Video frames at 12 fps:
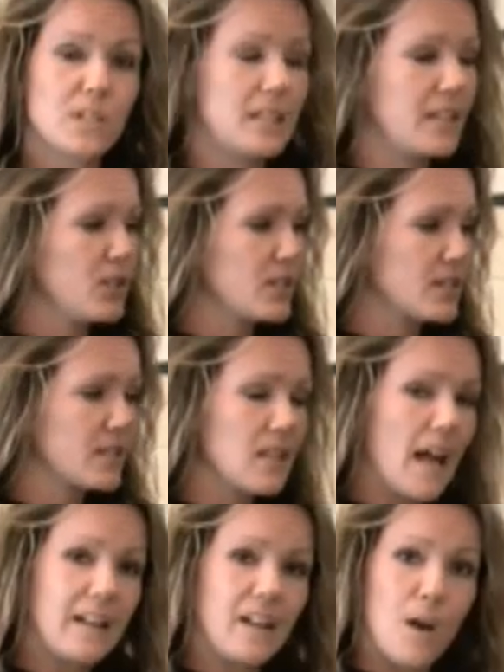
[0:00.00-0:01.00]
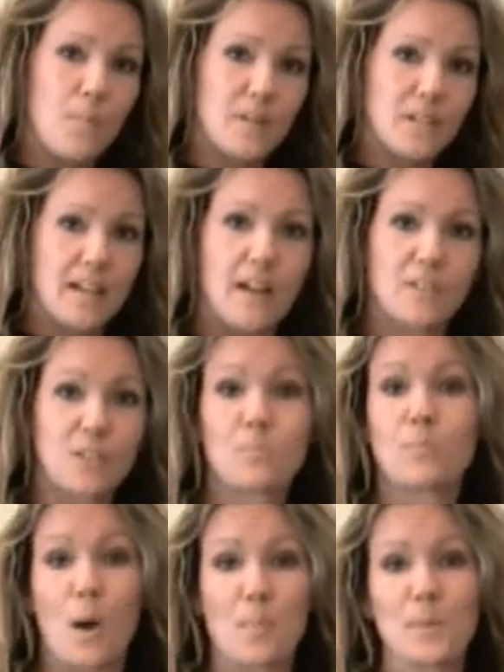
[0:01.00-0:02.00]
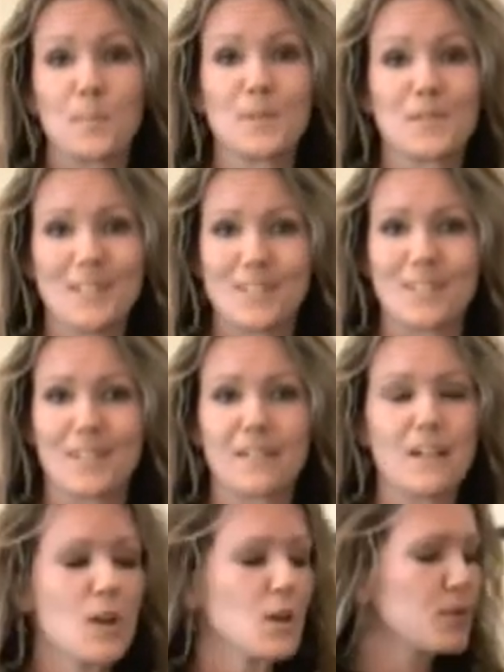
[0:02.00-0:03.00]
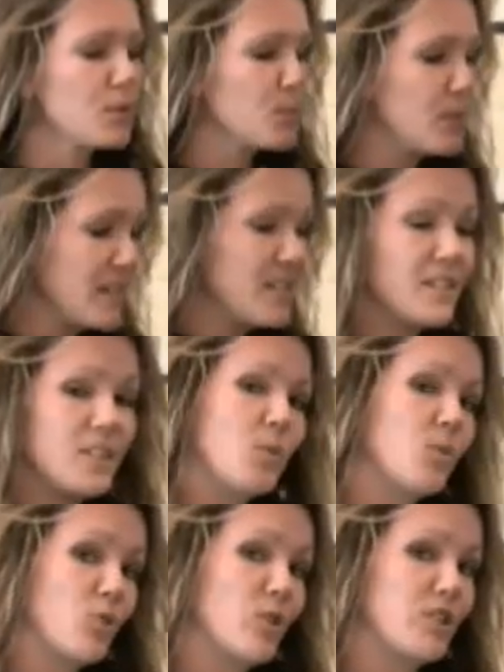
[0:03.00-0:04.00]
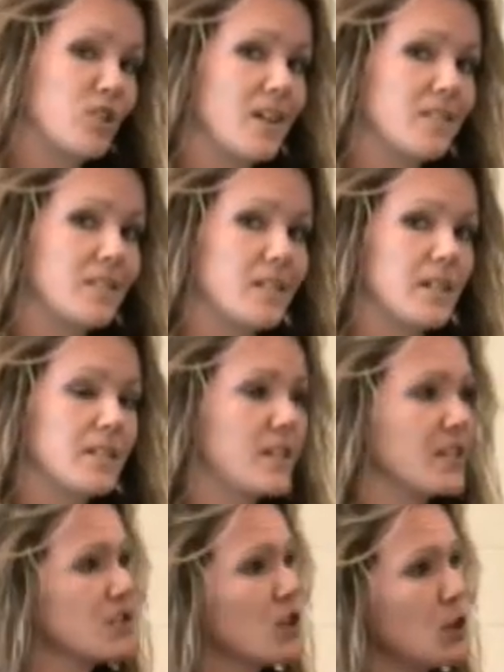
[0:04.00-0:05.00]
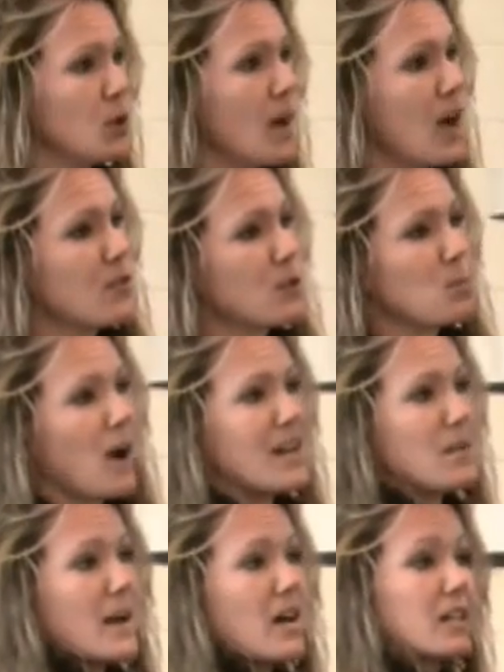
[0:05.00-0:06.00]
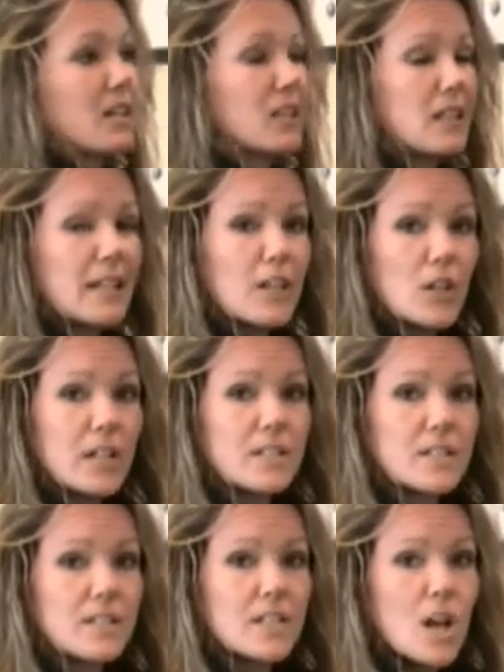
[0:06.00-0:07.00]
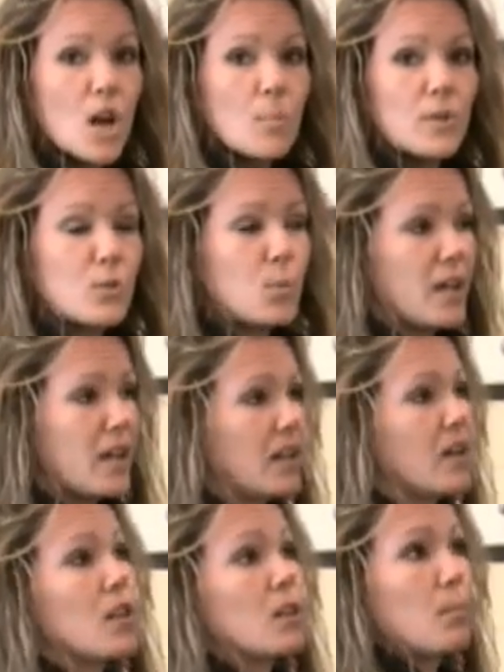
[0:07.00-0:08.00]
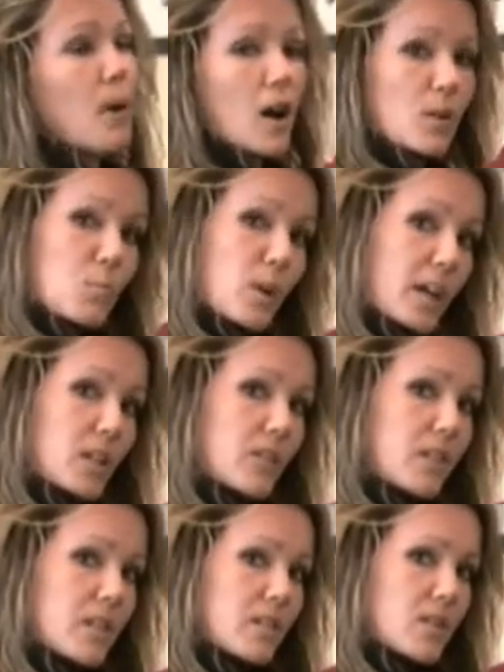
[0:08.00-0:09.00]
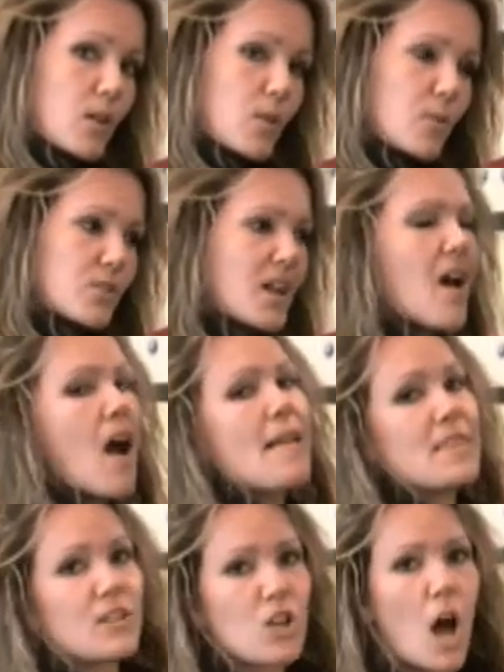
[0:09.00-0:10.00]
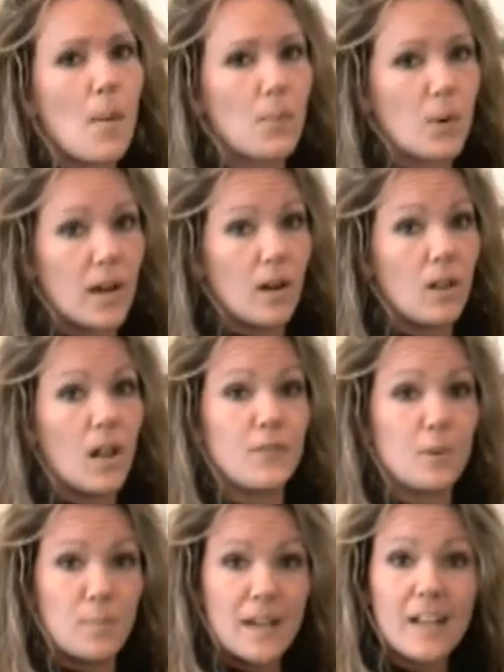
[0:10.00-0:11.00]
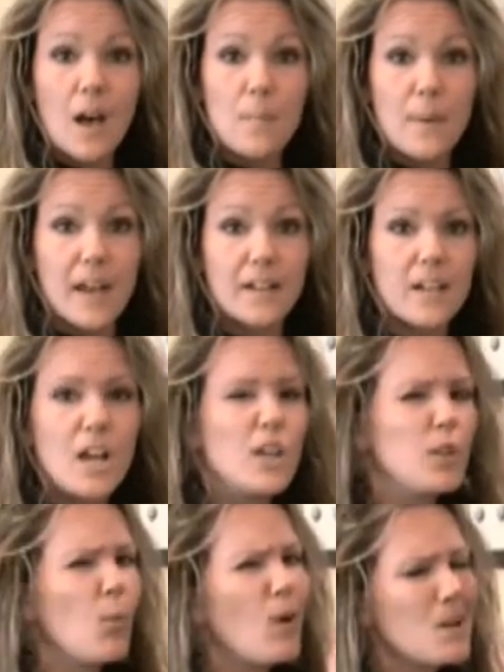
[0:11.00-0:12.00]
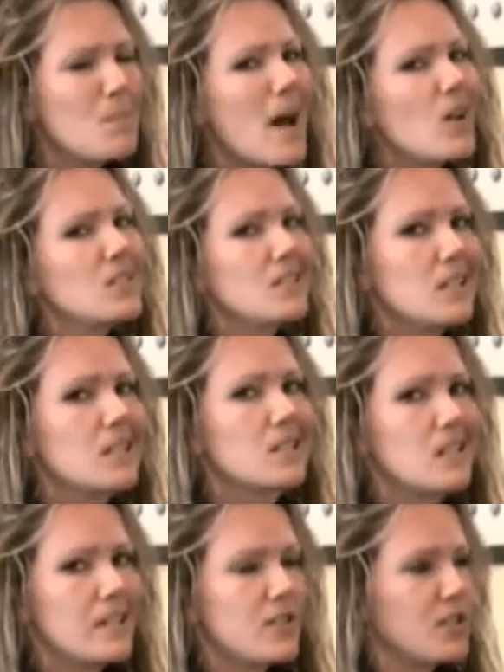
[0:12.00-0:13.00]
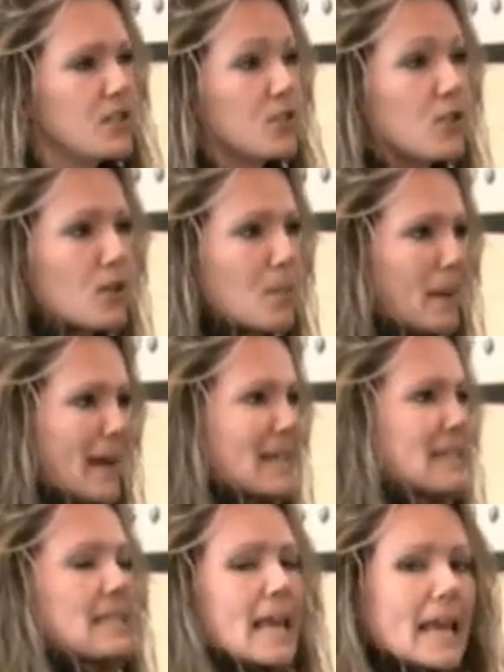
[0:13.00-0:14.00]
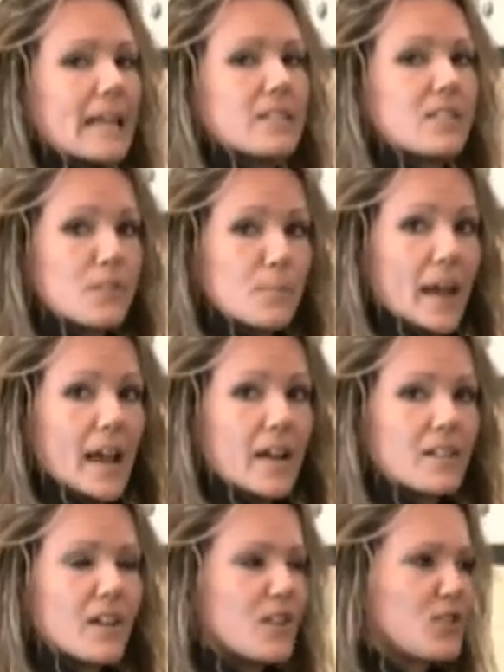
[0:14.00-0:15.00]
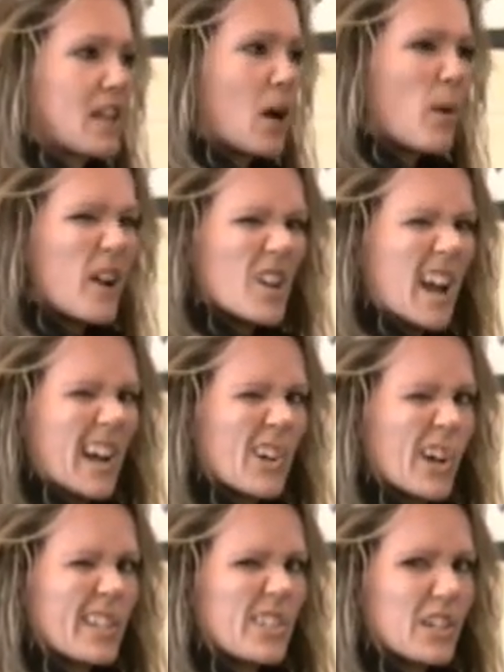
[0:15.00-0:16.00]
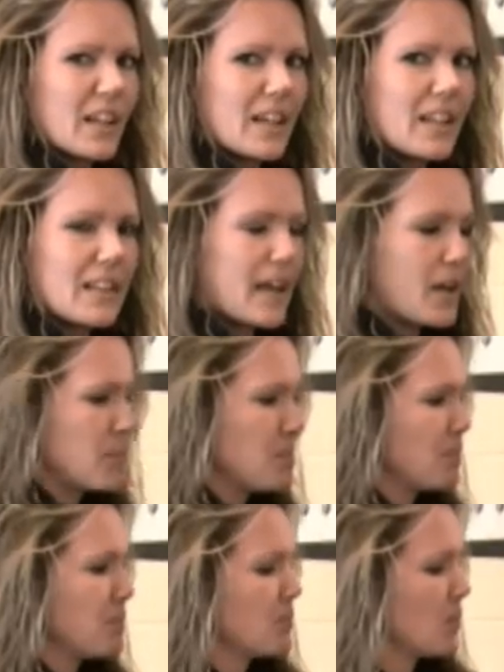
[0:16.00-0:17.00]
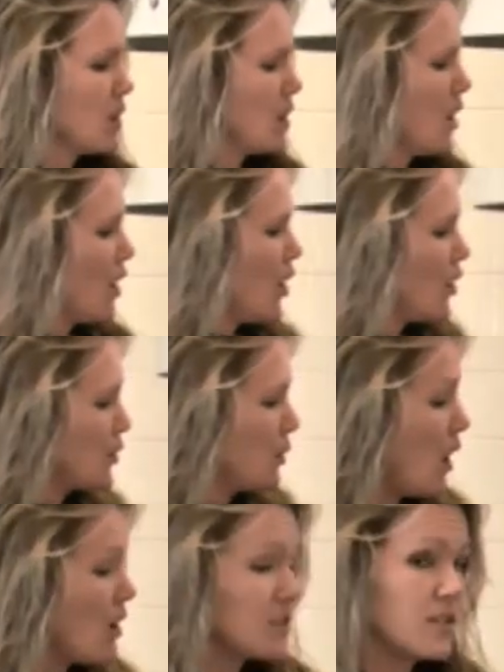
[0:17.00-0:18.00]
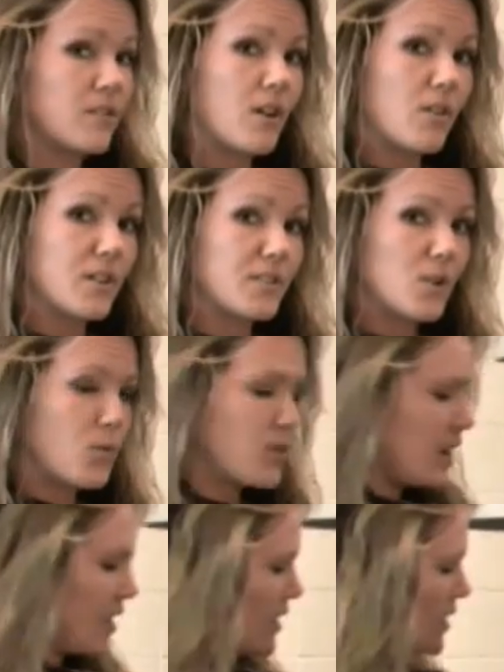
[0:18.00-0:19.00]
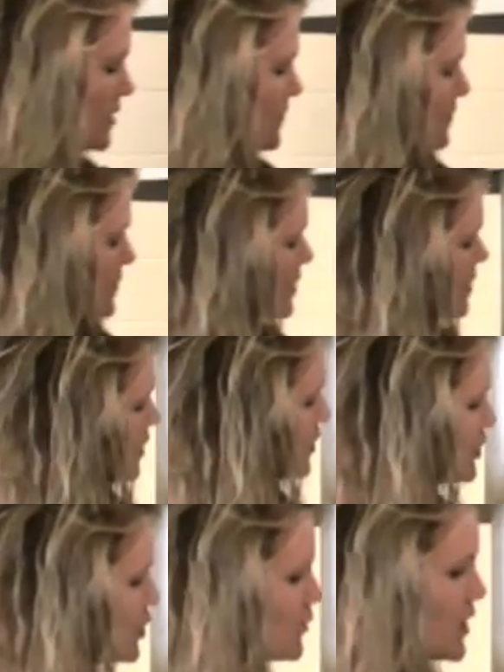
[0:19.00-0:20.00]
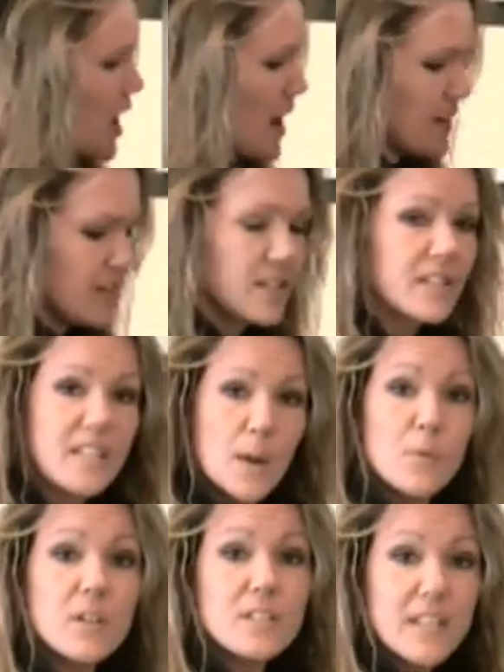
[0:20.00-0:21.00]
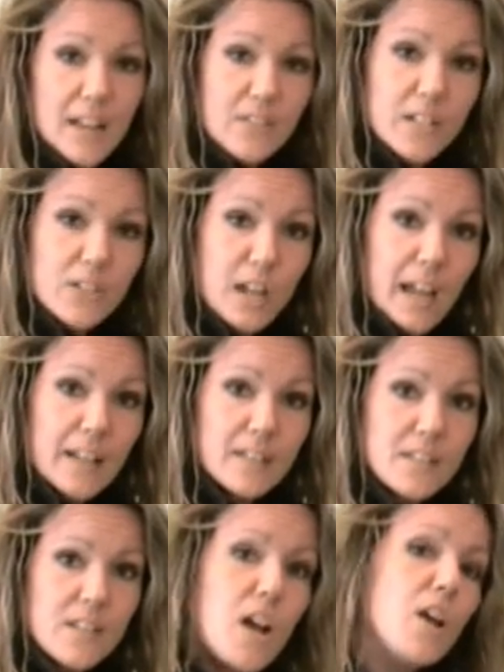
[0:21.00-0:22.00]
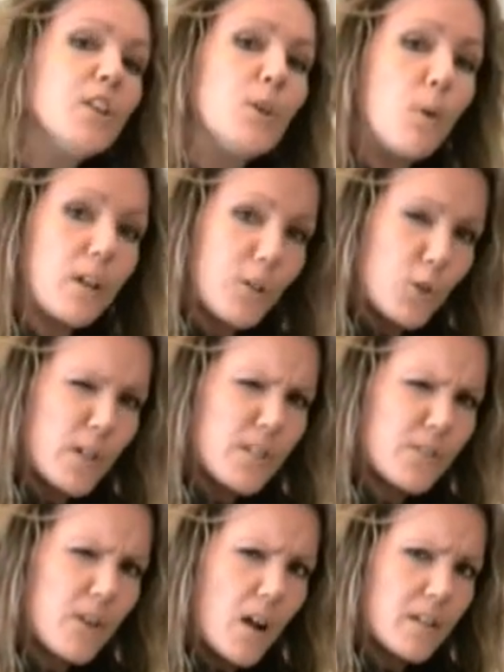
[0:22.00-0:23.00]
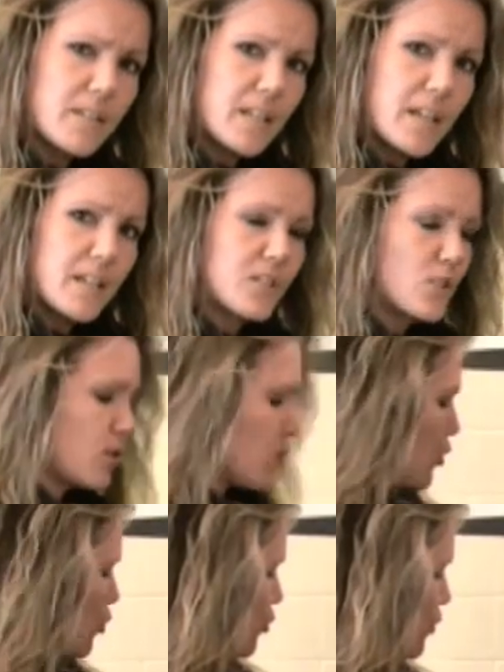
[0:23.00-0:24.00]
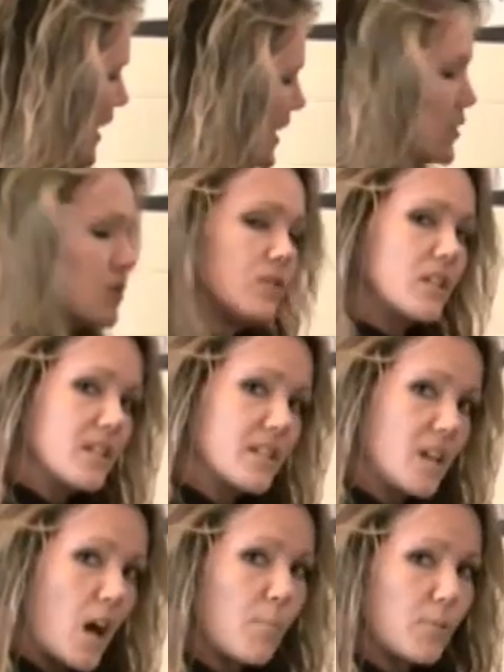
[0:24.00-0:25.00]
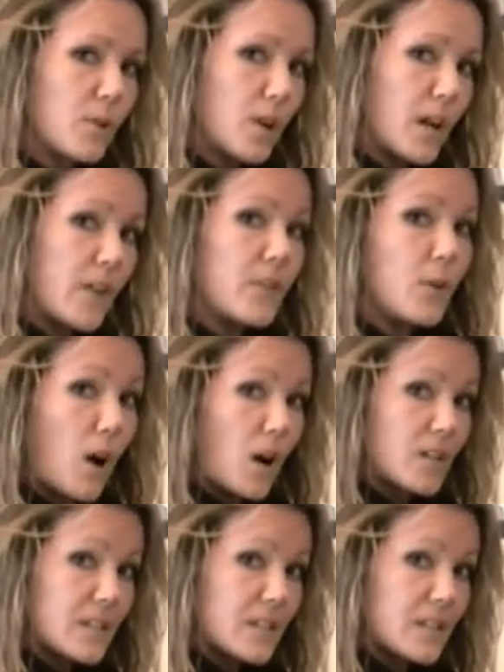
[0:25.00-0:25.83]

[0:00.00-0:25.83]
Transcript: and then you can slide it up and down to the proper position. The reason you want to adjust this is so you have the right amount of clearance between the bottom rail of this nose and the top rail of your pickup bed. You want about 6 inches or a man's hand span, so that way you're not crunching anything. You'll also notice over here you've got separate safety chains. You want to crisscross these so it'll cradle this coupler if you are